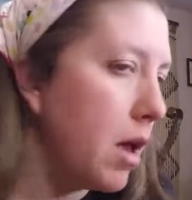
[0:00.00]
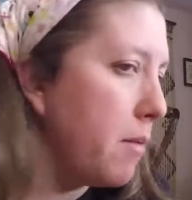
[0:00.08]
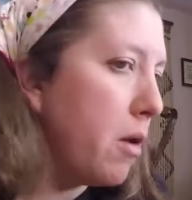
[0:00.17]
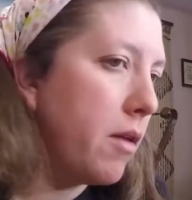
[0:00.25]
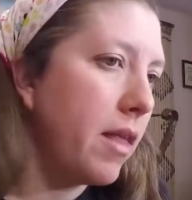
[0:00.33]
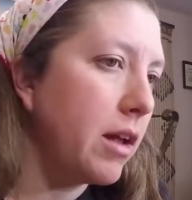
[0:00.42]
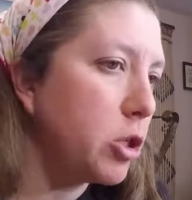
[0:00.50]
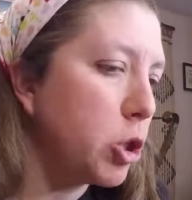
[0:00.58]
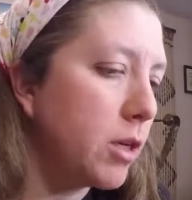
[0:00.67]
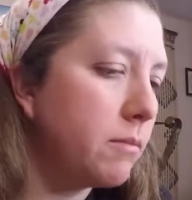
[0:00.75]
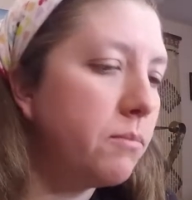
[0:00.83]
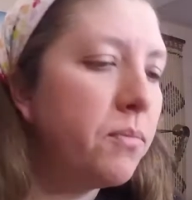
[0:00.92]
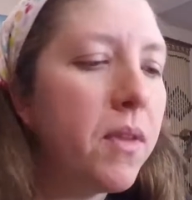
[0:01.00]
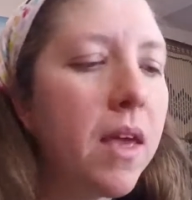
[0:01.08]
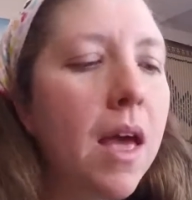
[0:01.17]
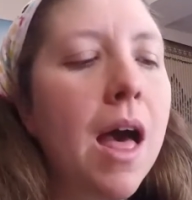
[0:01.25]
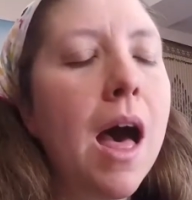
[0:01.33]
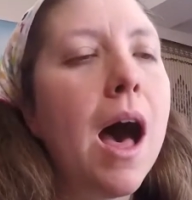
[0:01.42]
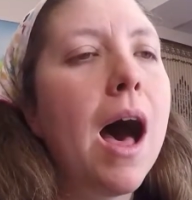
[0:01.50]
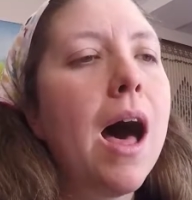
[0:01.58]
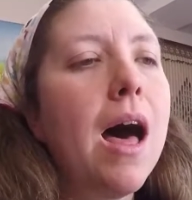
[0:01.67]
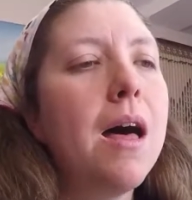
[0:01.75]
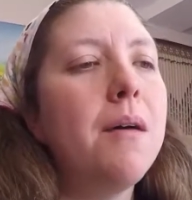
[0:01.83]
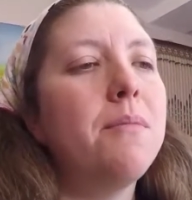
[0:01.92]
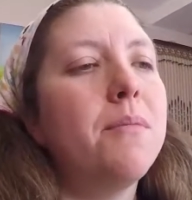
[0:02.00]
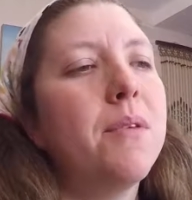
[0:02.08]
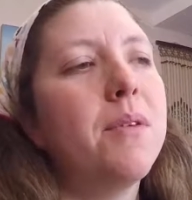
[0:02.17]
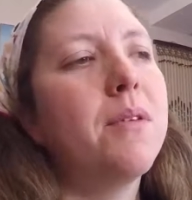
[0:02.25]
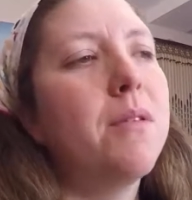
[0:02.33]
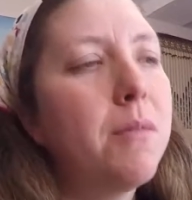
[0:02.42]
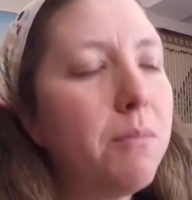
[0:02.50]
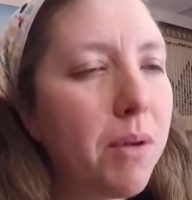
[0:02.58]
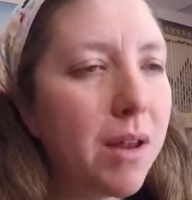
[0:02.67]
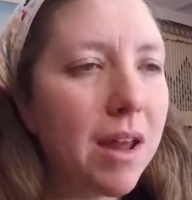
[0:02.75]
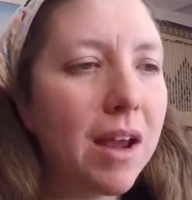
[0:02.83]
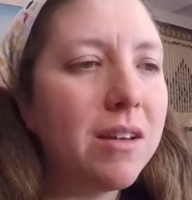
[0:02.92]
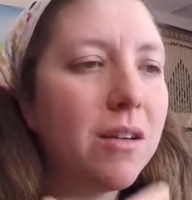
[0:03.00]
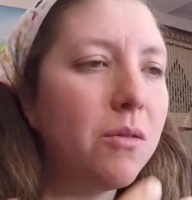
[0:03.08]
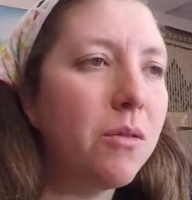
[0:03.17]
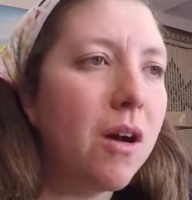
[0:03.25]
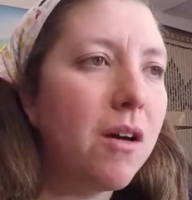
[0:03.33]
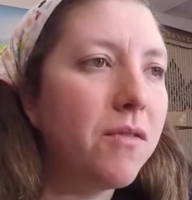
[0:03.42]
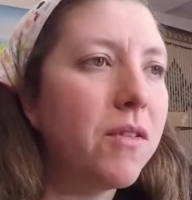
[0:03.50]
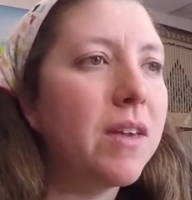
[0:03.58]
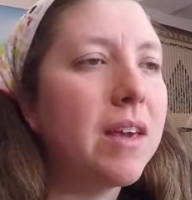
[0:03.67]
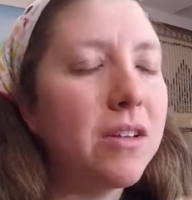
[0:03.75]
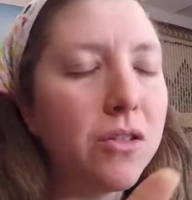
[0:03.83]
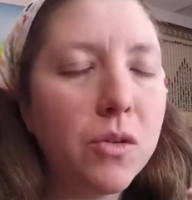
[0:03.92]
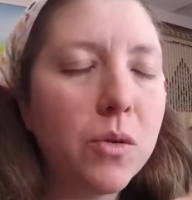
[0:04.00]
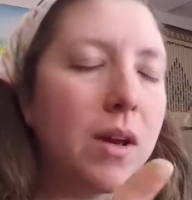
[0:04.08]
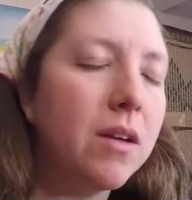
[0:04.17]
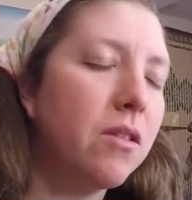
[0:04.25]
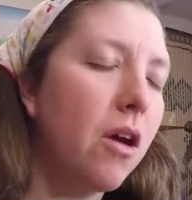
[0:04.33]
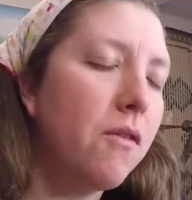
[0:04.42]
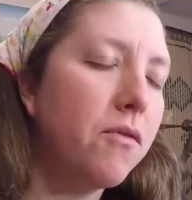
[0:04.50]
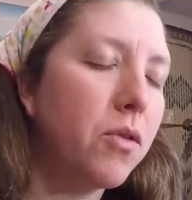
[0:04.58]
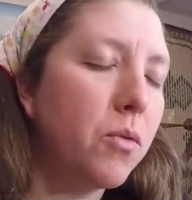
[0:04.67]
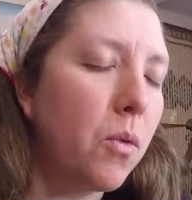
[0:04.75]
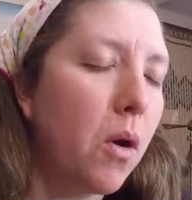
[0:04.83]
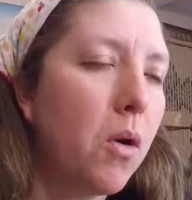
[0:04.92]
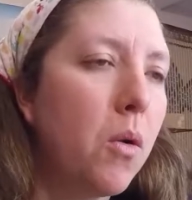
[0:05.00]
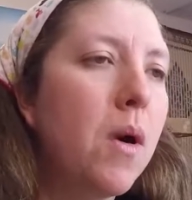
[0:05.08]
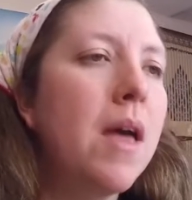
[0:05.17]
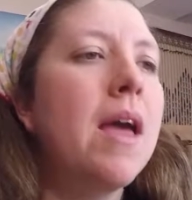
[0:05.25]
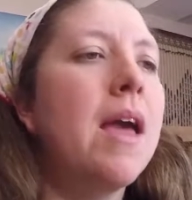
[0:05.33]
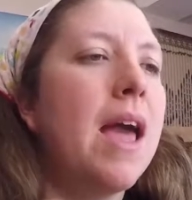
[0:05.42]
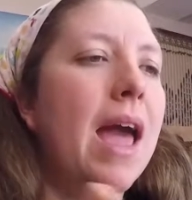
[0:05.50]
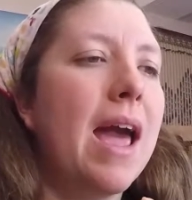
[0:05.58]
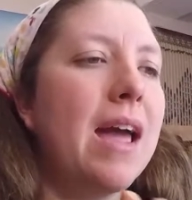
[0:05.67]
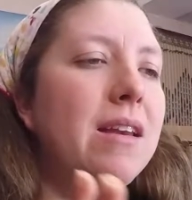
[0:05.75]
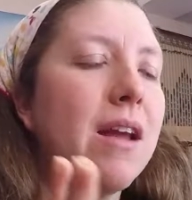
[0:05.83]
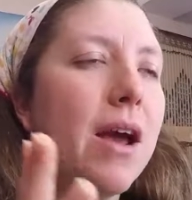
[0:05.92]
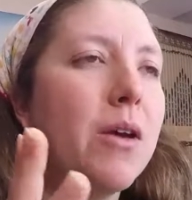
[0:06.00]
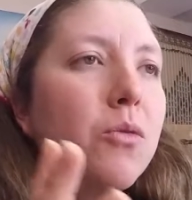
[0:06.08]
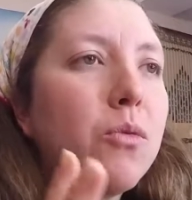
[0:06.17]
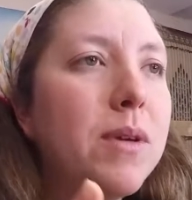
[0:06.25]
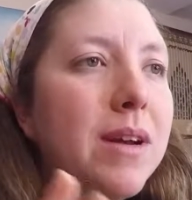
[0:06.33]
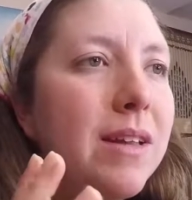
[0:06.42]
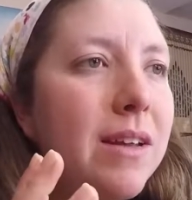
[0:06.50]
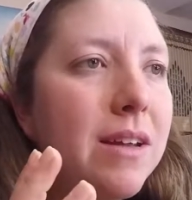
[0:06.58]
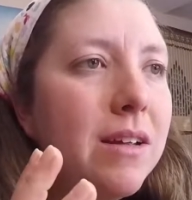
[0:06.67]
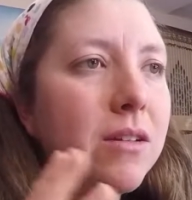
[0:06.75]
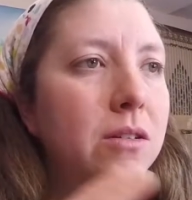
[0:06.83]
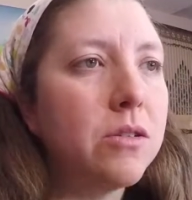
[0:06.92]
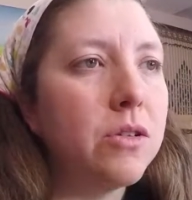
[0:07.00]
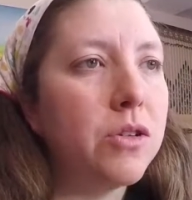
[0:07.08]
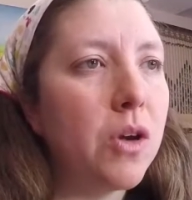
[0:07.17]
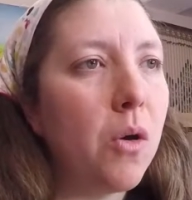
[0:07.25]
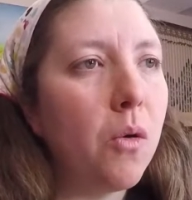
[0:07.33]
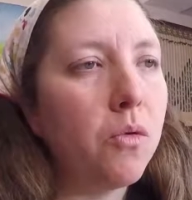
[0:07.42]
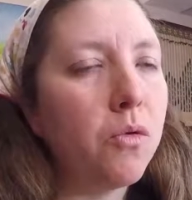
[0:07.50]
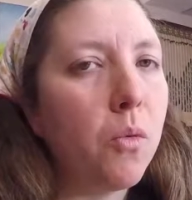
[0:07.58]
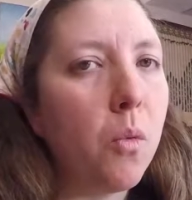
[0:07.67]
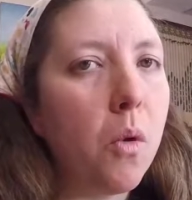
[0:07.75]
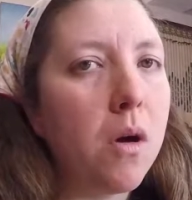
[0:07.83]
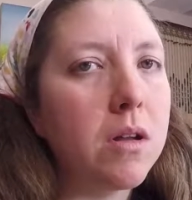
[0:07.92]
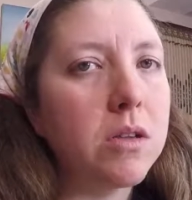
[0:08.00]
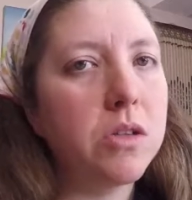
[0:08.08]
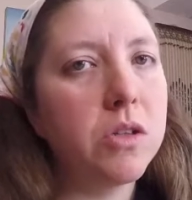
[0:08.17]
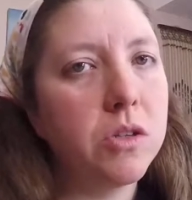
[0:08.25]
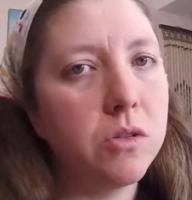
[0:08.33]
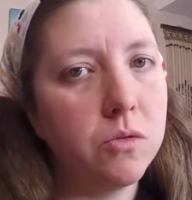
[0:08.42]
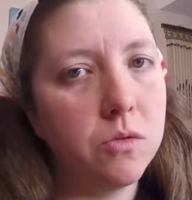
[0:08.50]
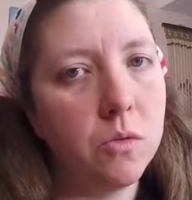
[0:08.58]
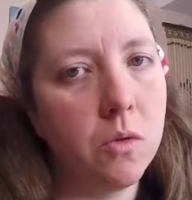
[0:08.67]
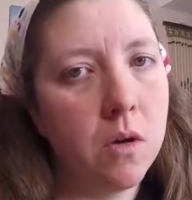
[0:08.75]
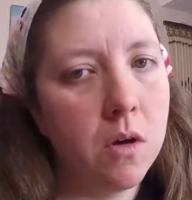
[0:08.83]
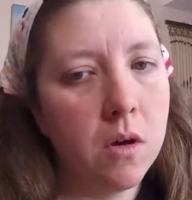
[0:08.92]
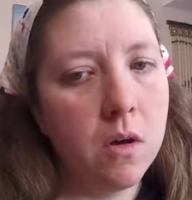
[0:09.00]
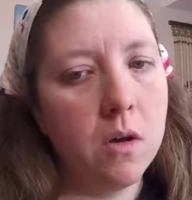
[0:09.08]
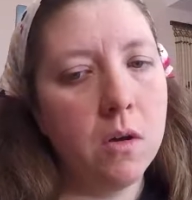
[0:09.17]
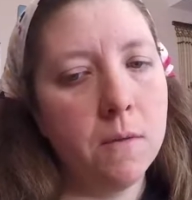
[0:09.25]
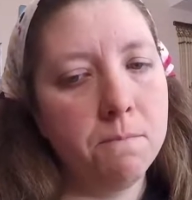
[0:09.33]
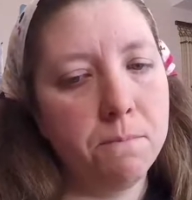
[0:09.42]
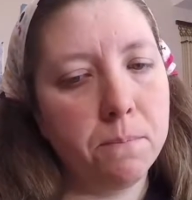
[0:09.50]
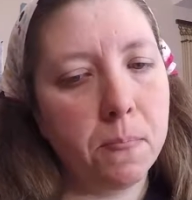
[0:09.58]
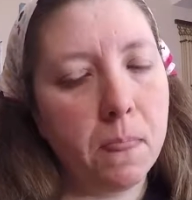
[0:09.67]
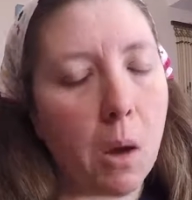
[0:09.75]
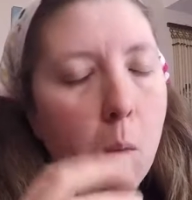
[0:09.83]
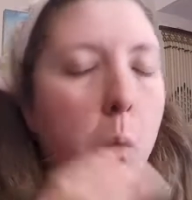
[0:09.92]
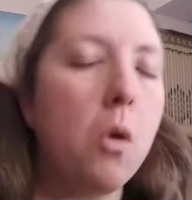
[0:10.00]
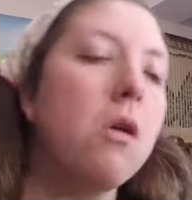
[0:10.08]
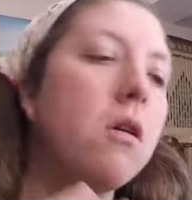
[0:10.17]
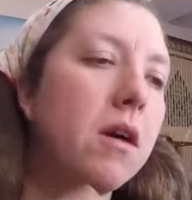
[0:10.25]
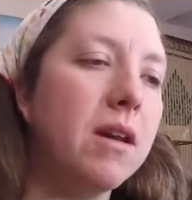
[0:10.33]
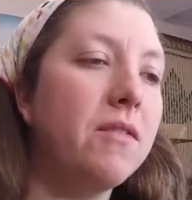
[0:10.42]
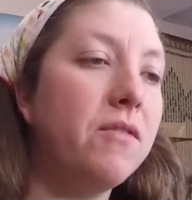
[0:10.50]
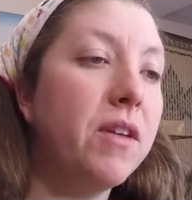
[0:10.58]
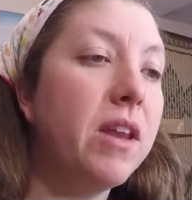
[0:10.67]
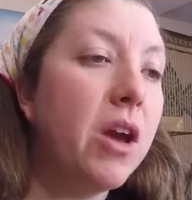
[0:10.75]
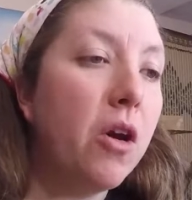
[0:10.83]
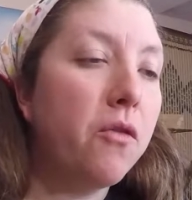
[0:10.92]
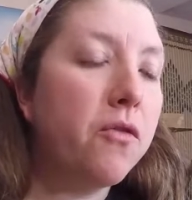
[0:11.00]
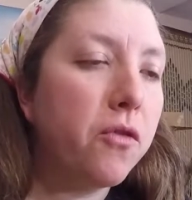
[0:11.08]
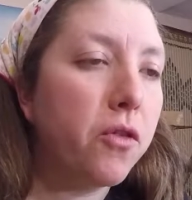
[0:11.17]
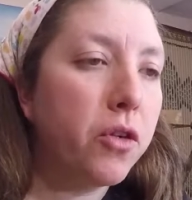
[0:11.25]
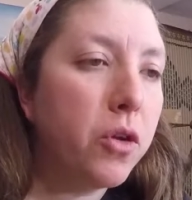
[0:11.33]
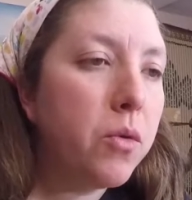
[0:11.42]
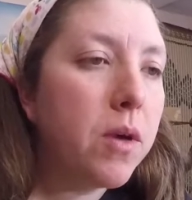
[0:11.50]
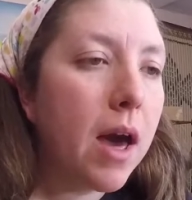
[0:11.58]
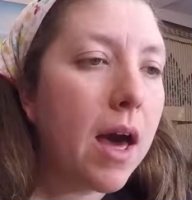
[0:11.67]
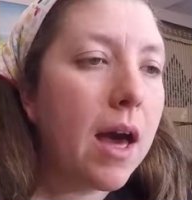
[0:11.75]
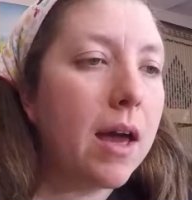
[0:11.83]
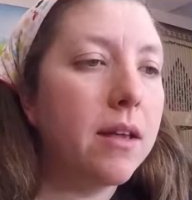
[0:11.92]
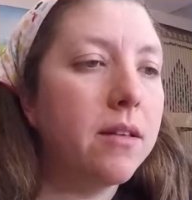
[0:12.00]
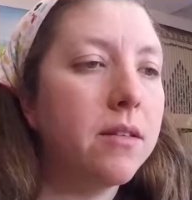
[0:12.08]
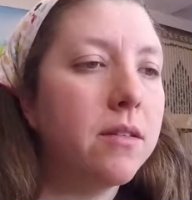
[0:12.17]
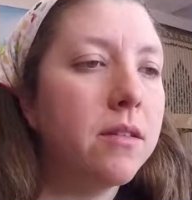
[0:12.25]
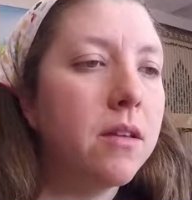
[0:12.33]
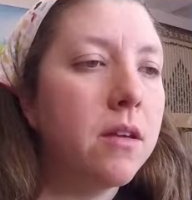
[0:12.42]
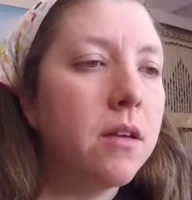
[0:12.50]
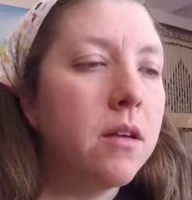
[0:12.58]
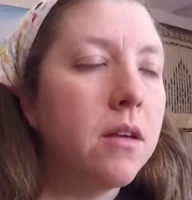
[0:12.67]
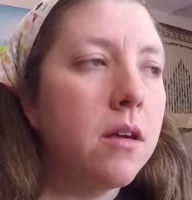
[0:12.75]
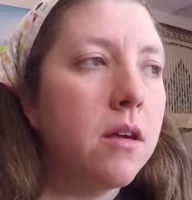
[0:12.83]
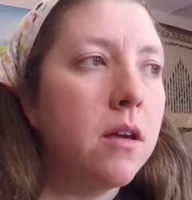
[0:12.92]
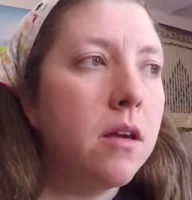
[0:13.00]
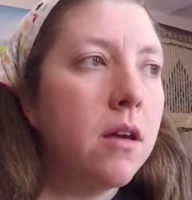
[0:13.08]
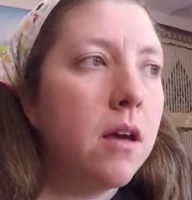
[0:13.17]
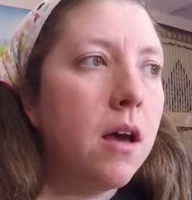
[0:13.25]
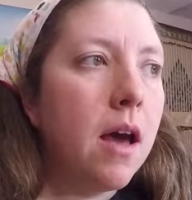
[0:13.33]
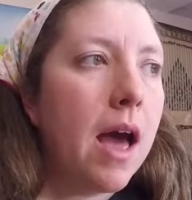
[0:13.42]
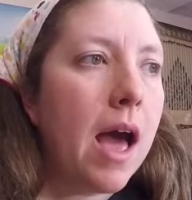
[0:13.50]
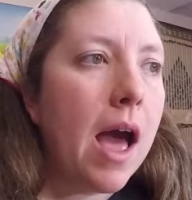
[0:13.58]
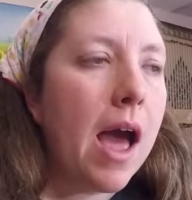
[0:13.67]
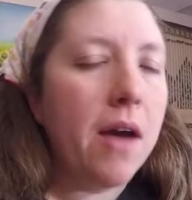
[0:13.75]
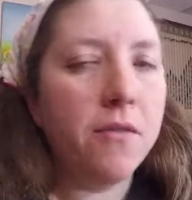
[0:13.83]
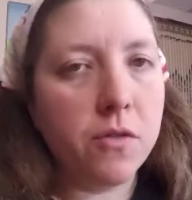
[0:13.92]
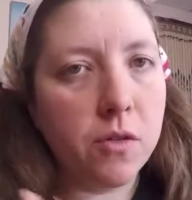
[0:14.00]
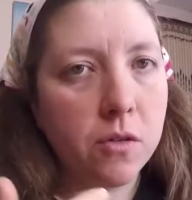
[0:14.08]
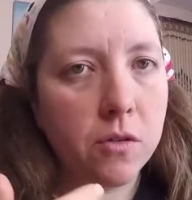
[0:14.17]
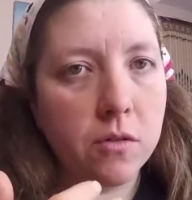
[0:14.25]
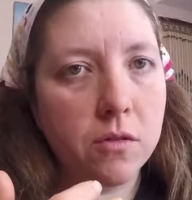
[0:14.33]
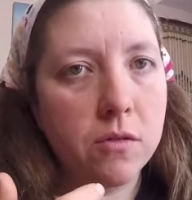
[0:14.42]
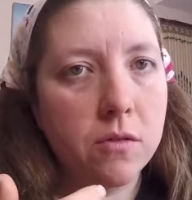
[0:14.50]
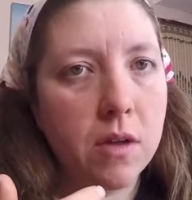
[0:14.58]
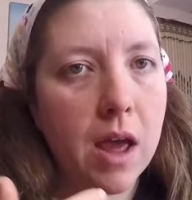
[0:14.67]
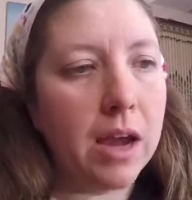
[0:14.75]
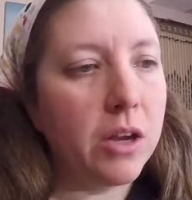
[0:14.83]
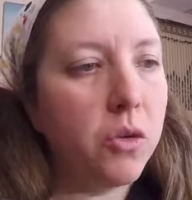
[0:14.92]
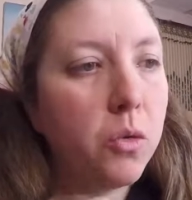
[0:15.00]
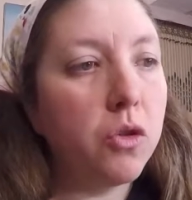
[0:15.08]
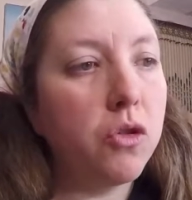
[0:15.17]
on that trip. But I don't often get 2 days off in a row. And I really don't want to work on a video for you guys after I do